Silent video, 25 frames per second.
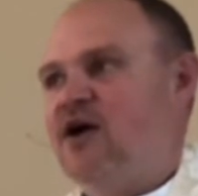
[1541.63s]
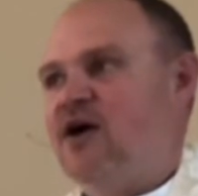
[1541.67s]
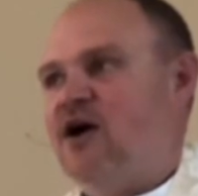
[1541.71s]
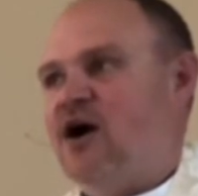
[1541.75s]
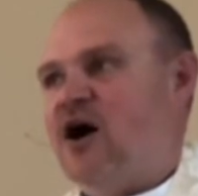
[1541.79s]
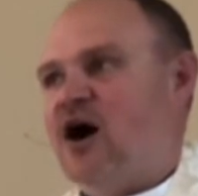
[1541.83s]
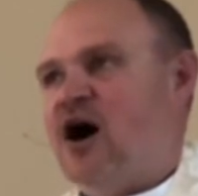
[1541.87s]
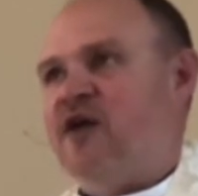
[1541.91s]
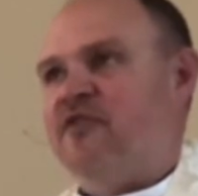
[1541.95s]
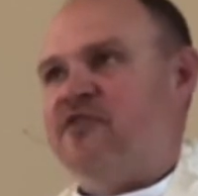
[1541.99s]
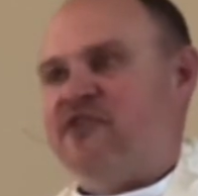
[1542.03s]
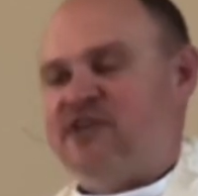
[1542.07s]

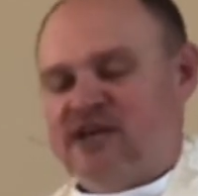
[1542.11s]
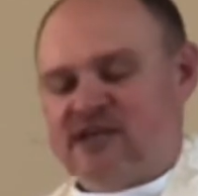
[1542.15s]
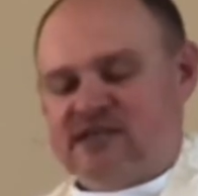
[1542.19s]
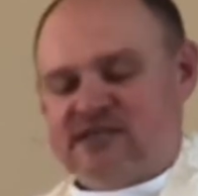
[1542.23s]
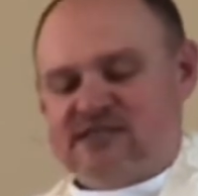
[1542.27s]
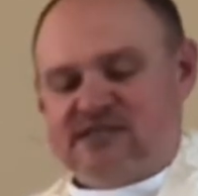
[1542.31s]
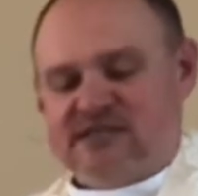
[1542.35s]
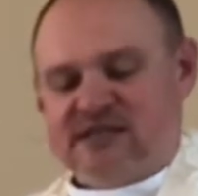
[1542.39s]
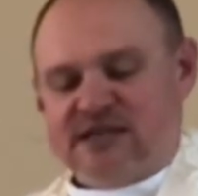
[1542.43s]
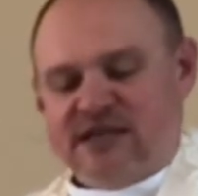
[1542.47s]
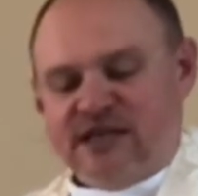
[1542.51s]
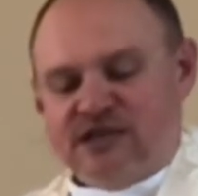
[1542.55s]
On
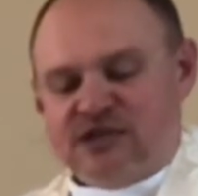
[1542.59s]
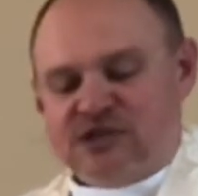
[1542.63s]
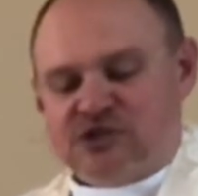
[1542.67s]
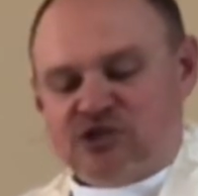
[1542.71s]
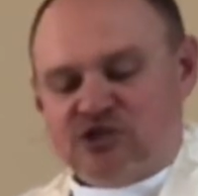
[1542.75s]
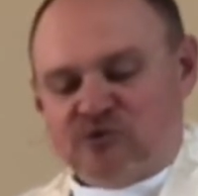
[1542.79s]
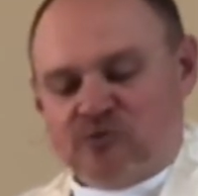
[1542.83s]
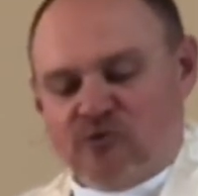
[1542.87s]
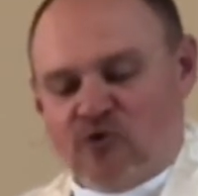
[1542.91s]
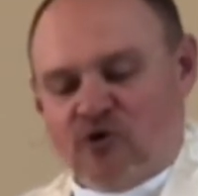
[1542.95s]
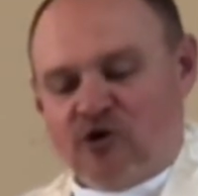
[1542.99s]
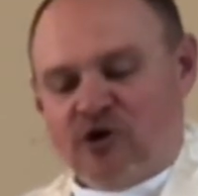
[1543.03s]
this
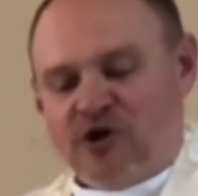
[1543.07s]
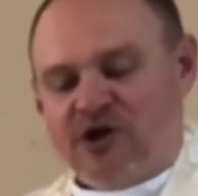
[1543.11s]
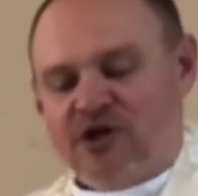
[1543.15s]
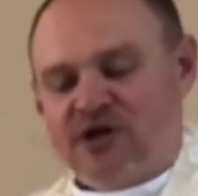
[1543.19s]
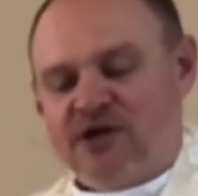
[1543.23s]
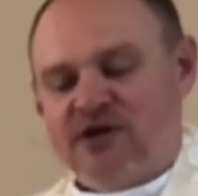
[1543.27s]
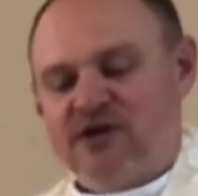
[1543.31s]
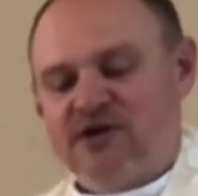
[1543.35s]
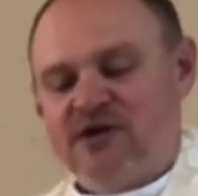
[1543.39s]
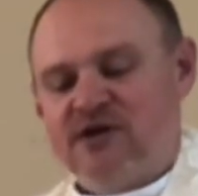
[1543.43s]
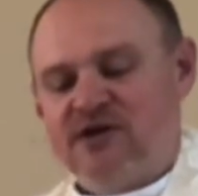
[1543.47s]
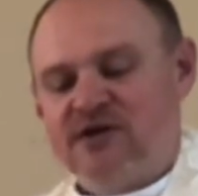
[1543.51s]
Easter morning,
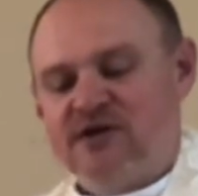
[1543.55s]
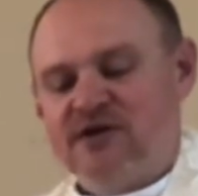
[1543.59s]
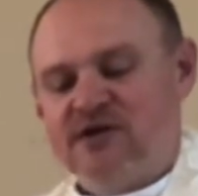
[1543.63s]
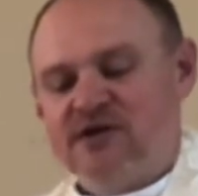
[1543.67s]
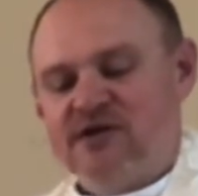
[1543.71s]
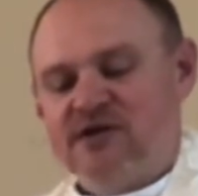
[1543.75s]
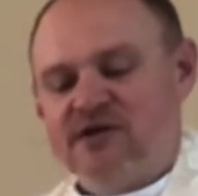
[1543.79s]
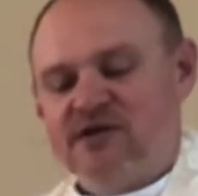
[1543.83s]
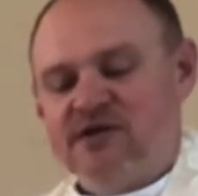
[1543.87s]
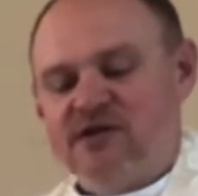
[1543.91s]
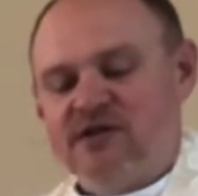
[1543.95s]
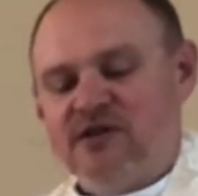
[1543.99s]

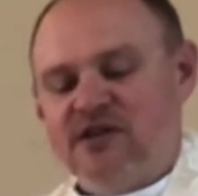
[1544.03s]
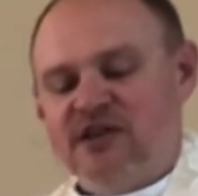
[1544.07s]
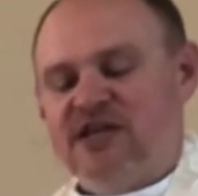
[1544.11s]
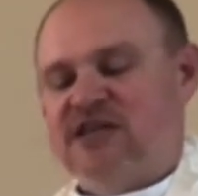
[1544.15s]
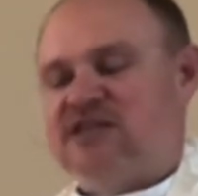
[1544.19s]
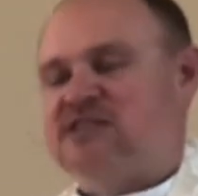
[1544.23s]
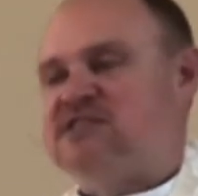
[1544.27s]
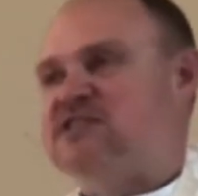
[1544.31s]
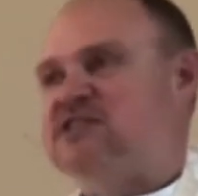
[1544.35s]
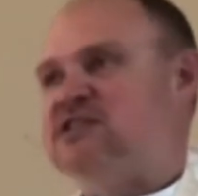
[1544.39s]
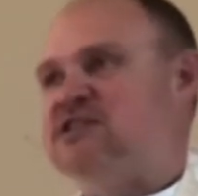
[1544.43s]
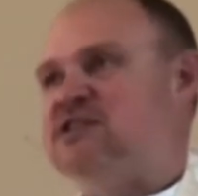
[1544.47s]

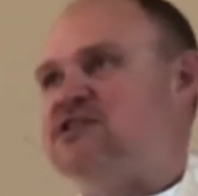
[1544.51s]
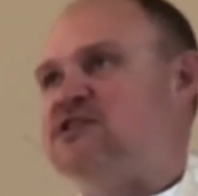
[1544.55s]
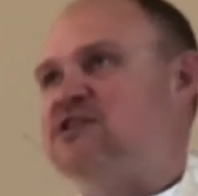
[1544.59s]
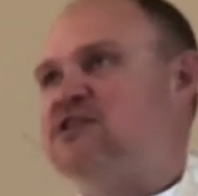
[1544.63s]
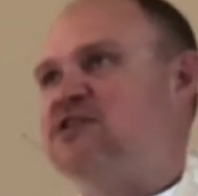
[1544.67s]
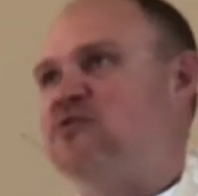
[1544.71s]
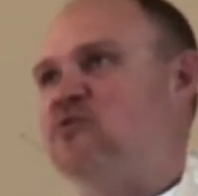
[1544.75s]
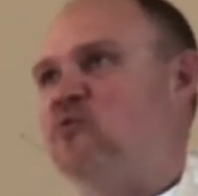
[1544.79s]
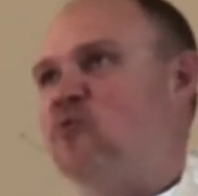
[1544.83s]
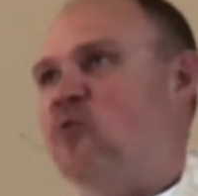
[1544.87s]
listen